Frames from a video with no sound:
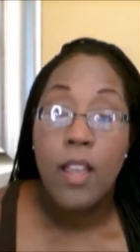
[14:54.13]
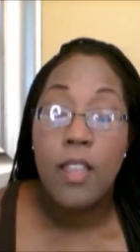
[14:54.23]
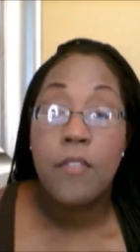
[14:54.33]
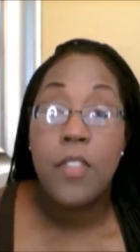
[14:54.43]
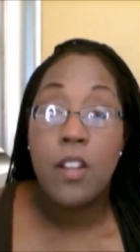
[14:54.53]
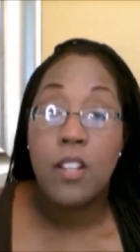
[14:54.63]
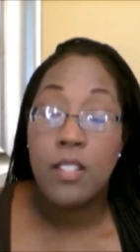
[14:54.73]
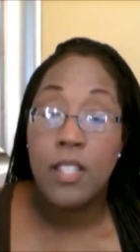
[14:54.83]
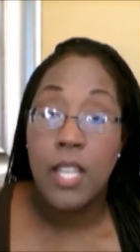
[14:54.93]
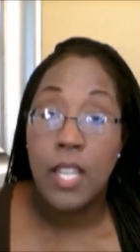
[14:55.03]
if
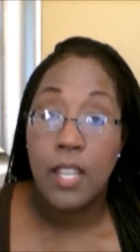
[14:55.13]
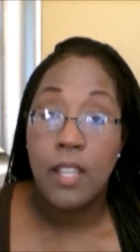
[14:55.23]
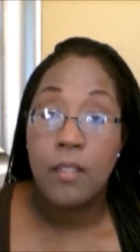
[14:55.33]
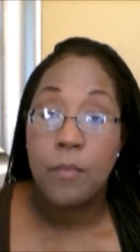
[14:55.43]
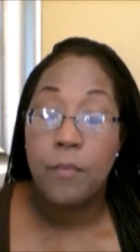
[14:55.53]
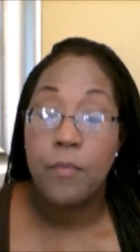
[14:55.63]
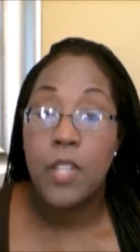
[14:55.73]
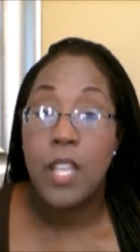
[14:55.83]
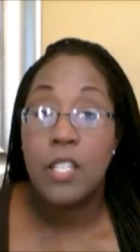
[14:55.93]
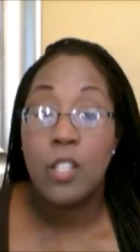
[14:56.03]
there's a need
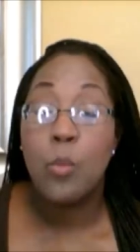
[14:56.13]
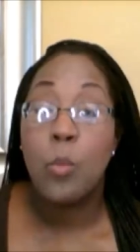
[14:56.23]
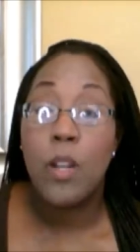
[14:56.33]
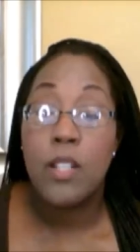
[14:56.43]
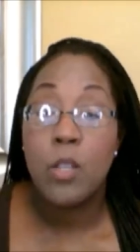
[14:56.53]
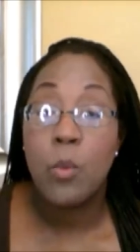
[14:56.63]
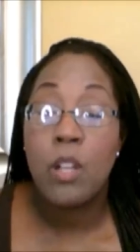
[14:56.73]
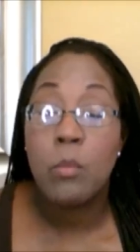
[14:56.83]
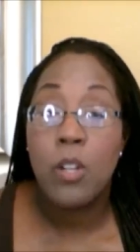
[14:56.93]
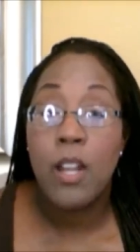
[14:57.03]
and you want to
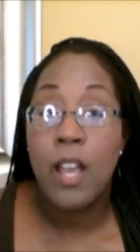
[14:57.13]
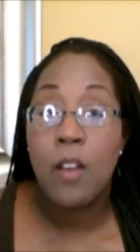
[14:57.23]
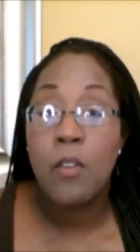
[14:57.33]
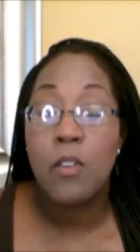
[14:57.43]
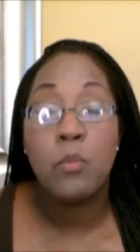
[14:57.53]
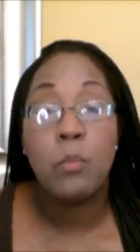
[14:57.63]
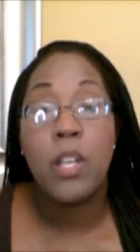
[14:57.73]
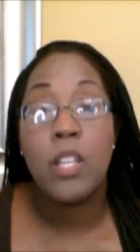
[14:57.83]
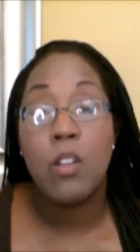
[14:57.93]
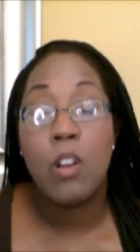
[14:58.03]
work more hours
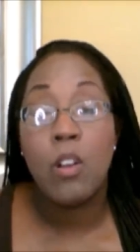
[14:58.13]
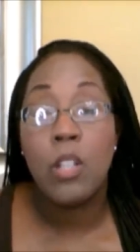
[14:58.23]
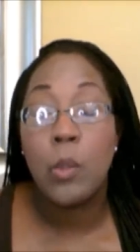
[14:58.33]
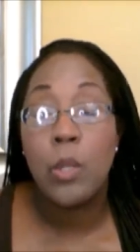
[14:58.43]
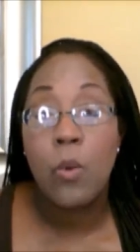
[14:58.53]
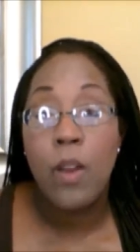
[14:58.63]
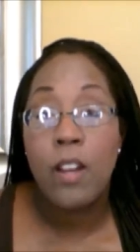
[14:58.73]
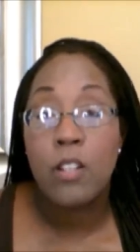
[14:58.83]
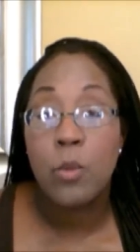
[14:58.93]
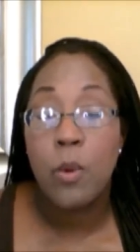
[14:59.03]
but you're only
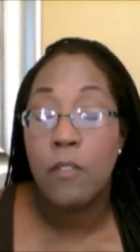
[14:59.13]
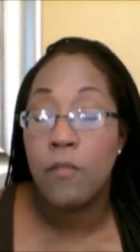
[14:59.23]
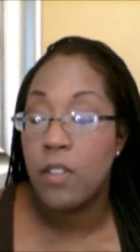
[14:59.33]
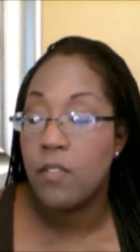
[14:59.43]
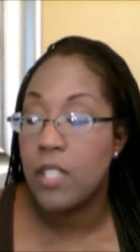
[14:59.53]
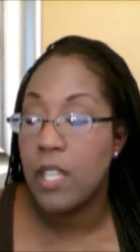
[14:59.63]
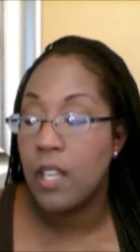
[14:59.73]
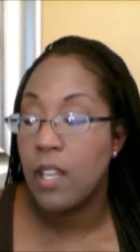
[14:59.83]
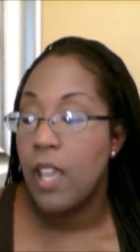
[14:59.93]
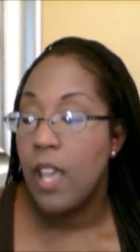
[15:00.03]
required to work
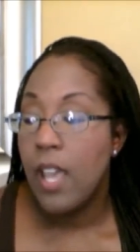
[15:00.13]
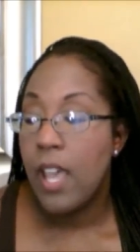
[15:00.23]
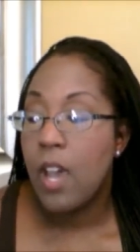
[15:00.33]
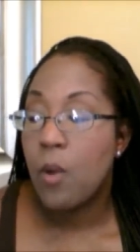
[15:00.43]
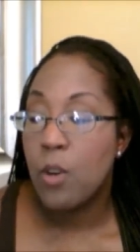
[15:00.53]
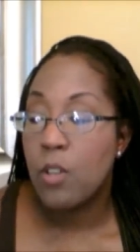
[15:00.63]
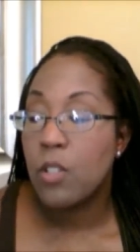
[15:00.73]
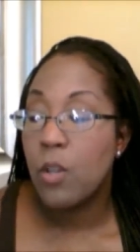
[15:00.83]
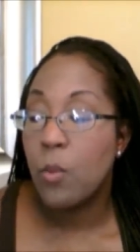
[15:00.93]
15 hours a